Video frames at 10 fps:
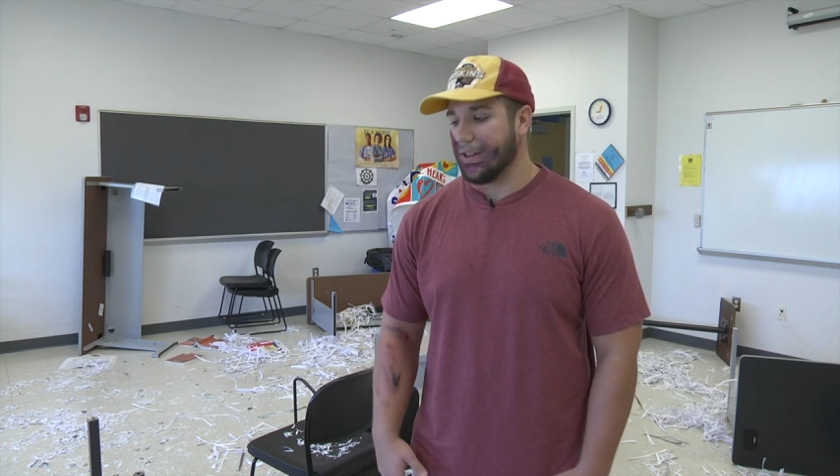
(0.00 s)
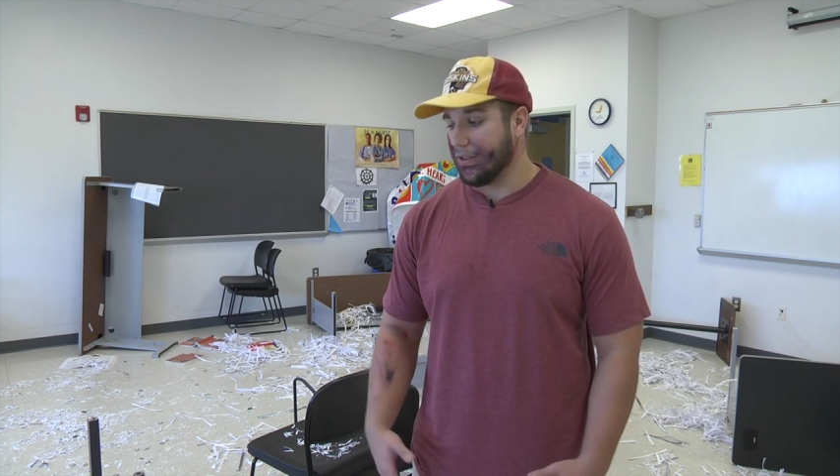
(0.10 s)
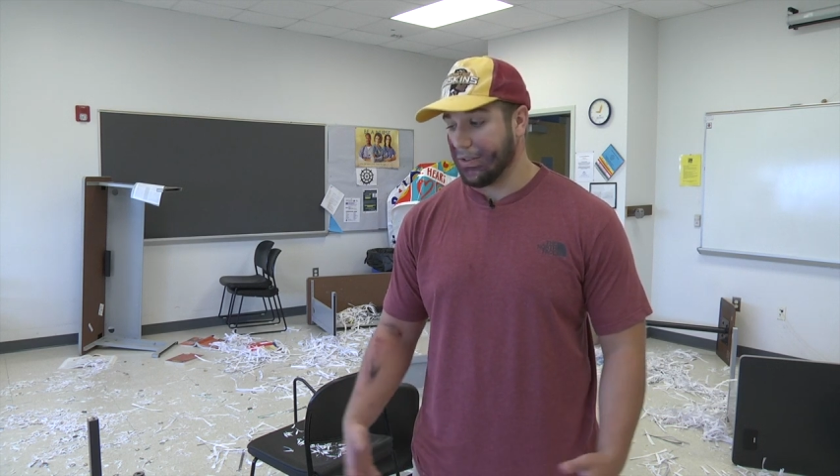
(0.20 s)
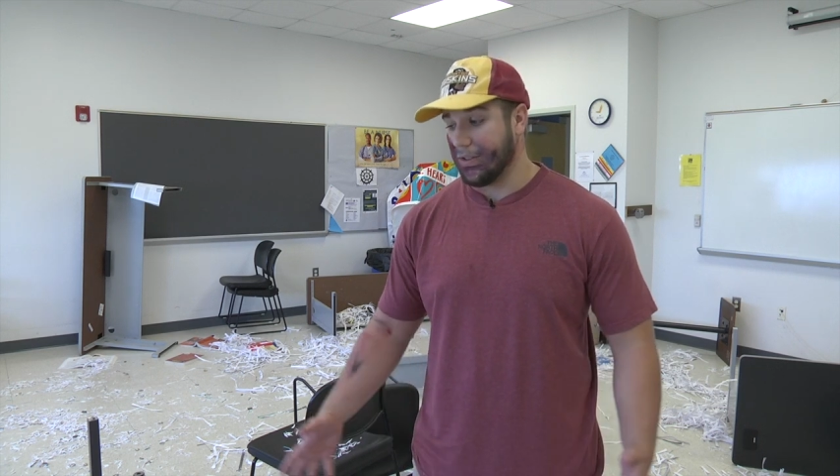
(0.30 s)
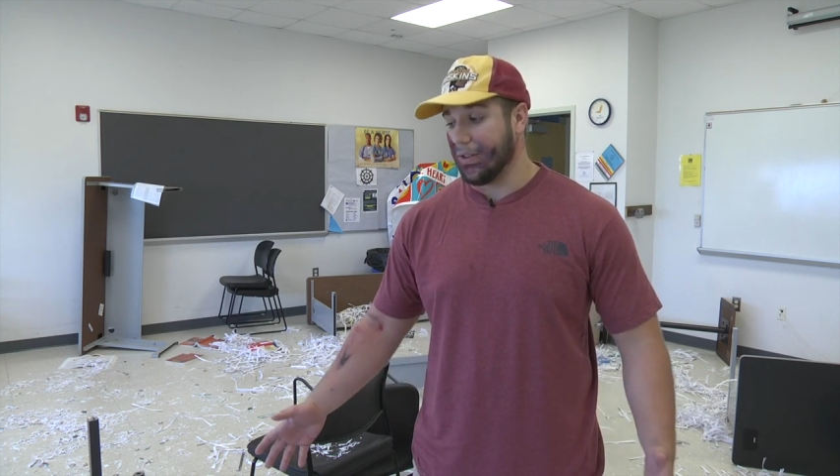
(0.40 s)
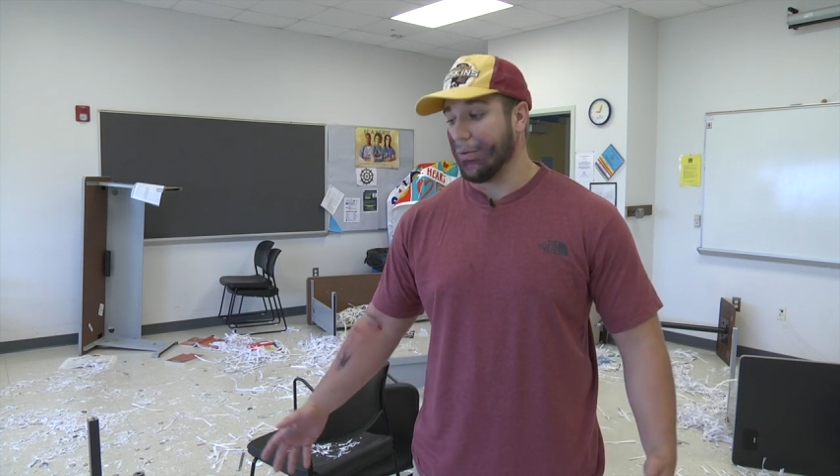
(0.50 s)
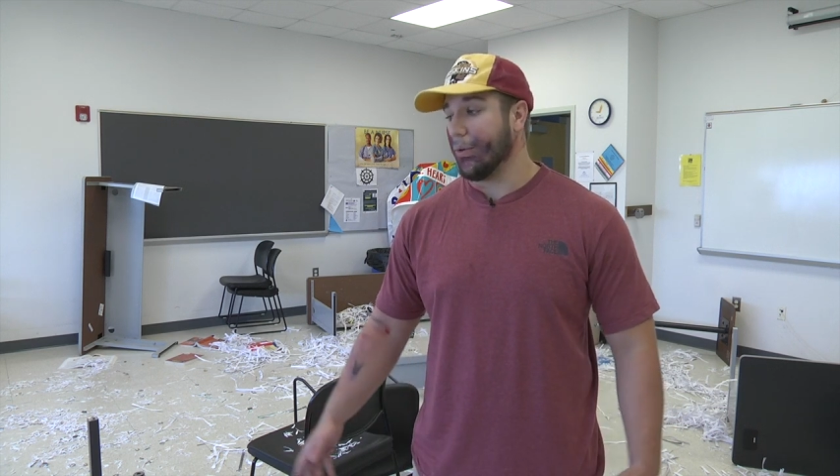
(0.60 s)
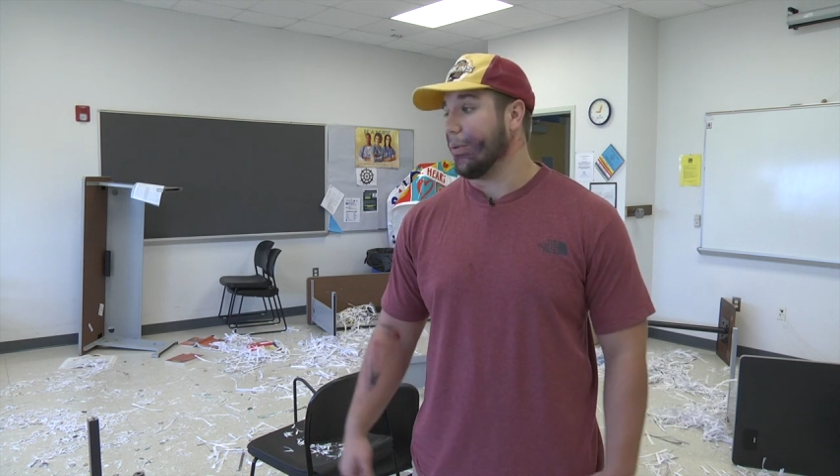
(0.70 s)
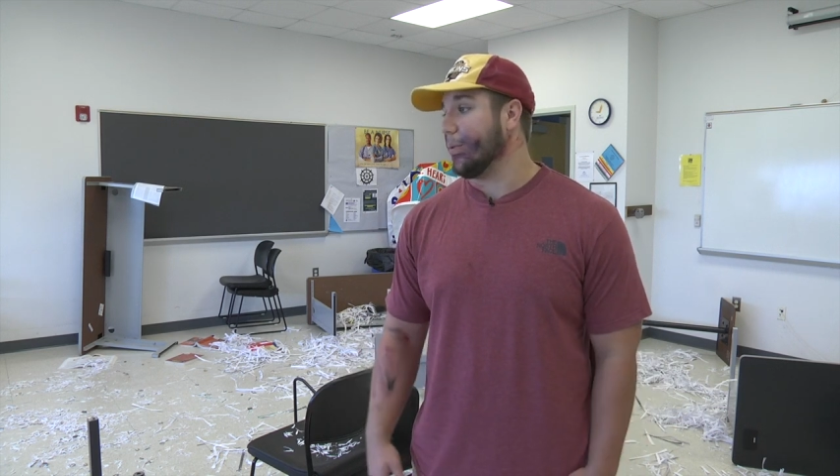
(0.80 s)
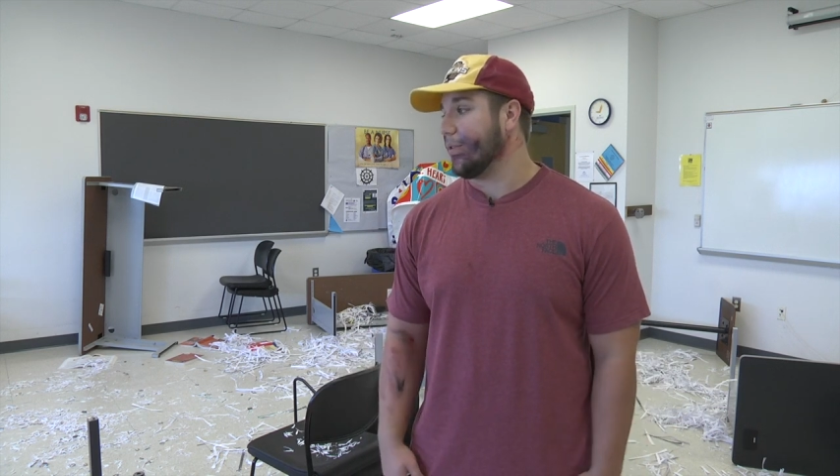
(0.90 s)
As you can see, the
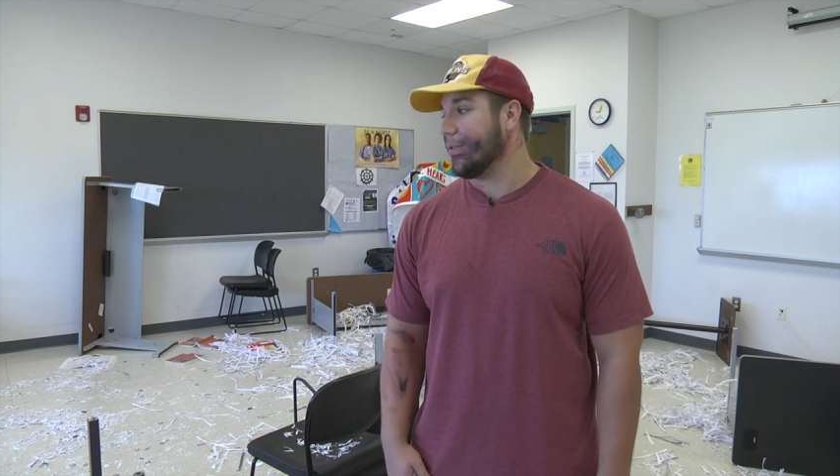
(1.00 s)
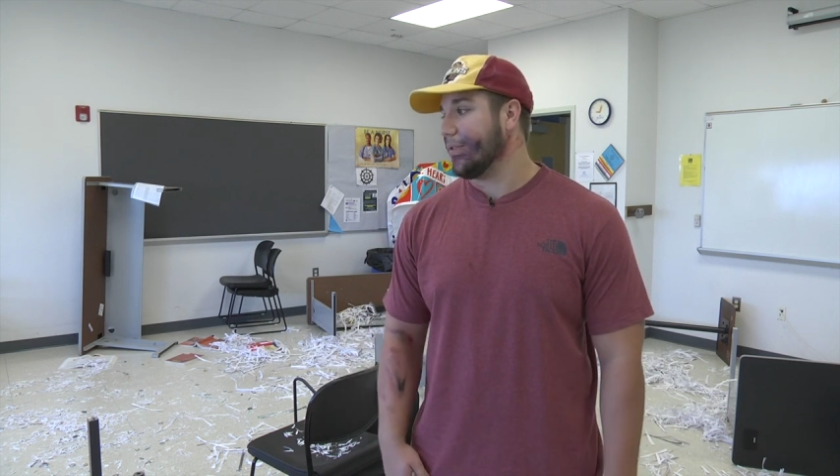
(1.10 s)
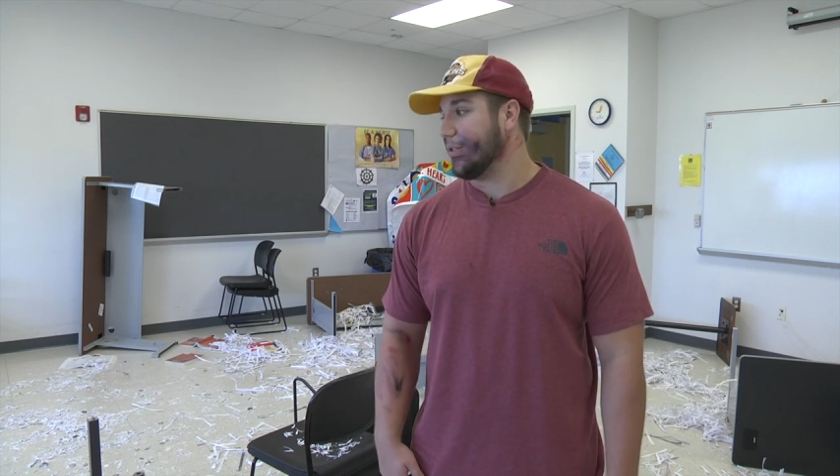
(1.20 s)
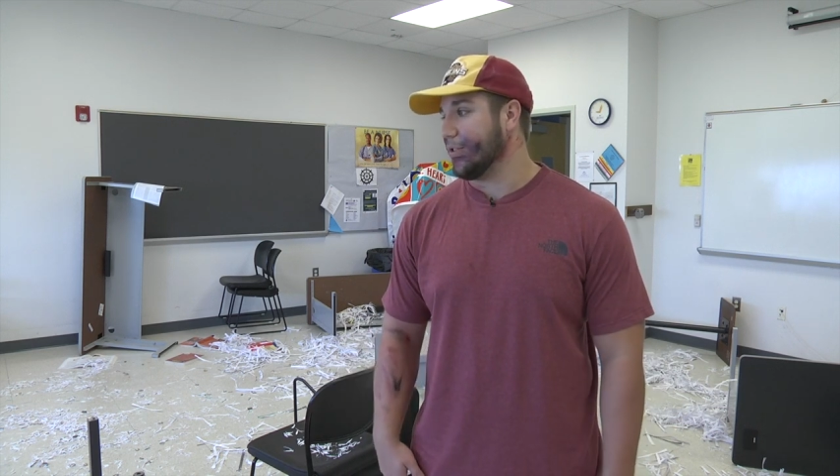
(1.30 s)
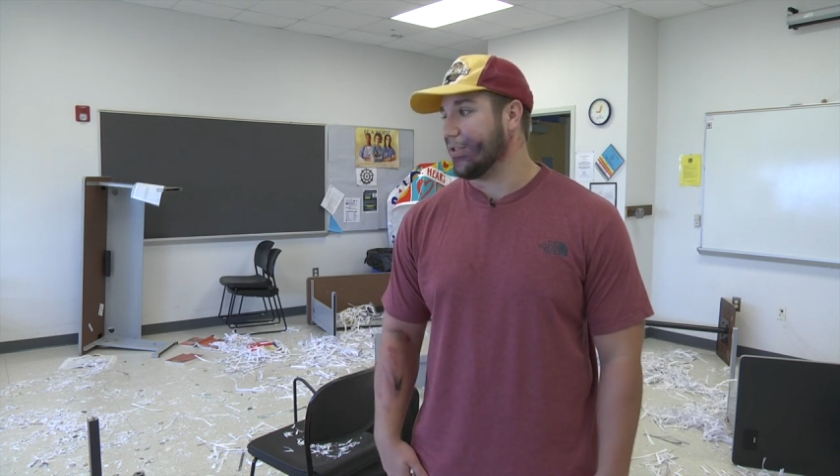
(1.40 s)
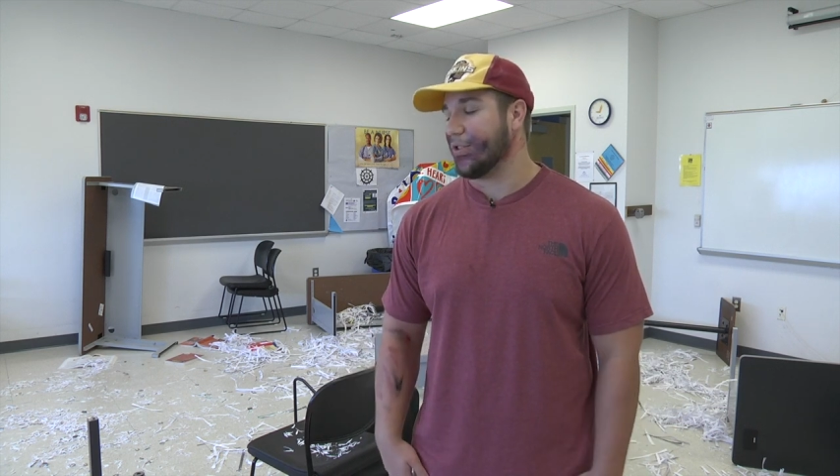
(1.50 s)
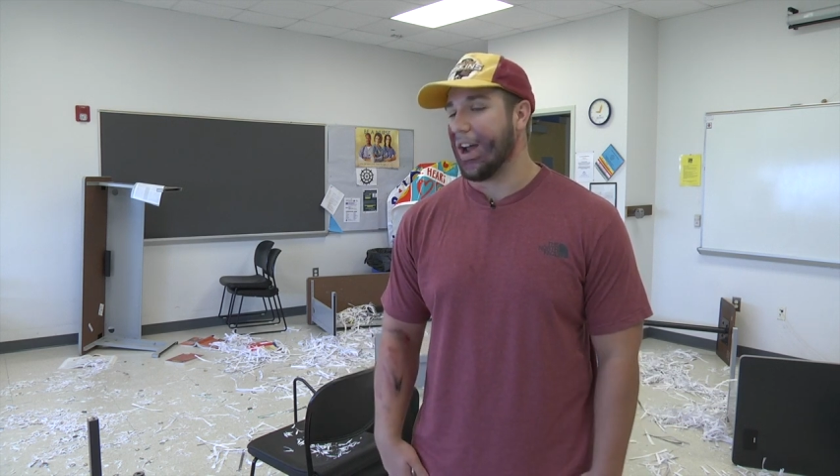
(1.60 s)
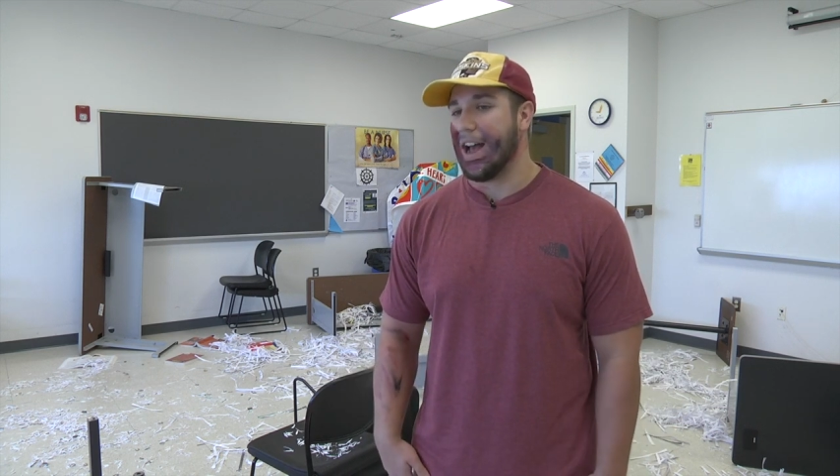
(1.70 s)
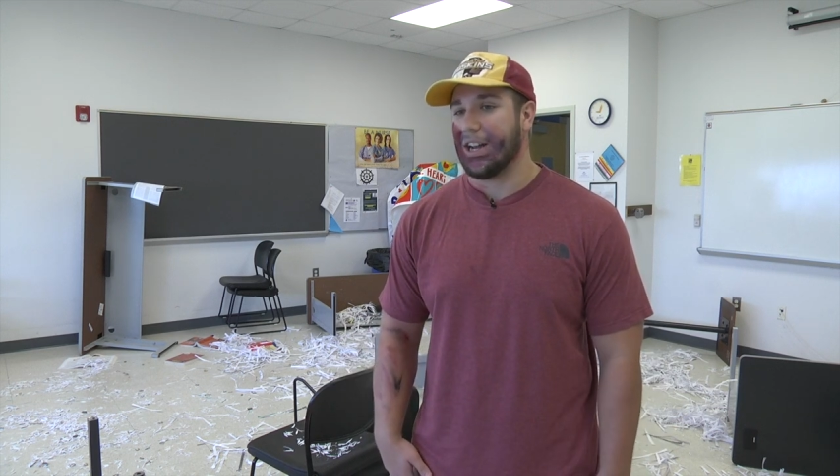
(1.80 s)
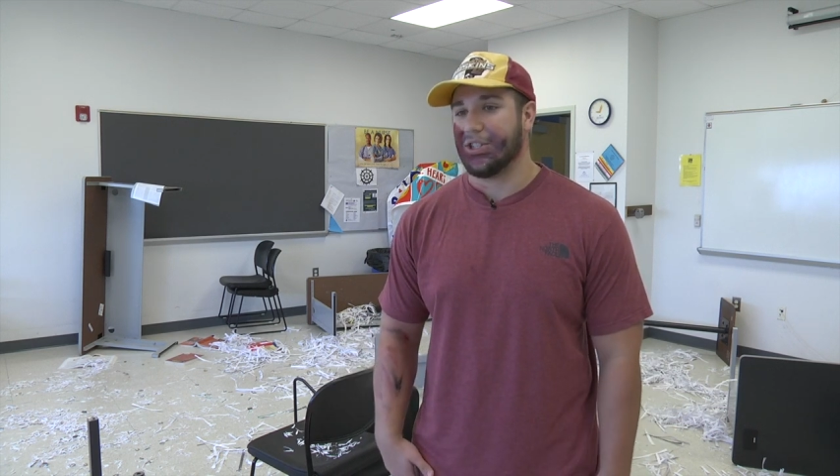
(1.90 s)
room is just
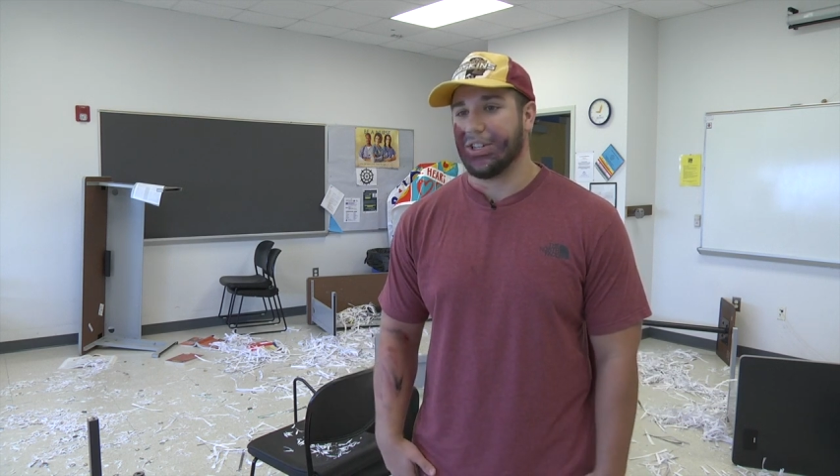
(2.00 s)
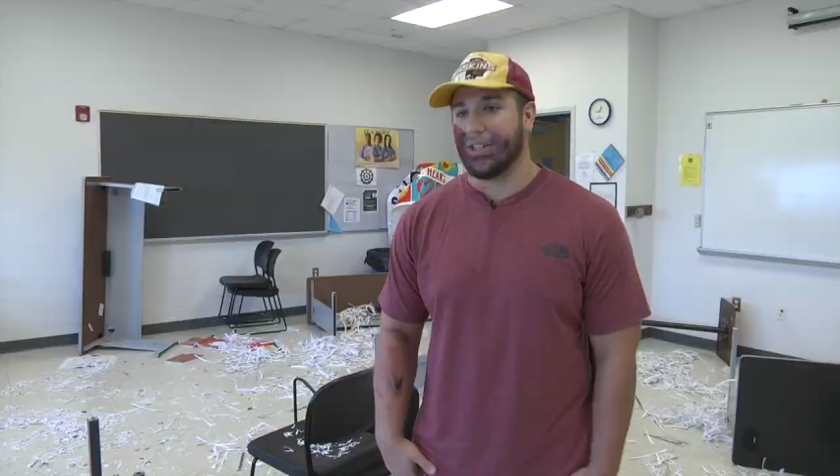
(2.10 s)
trashed,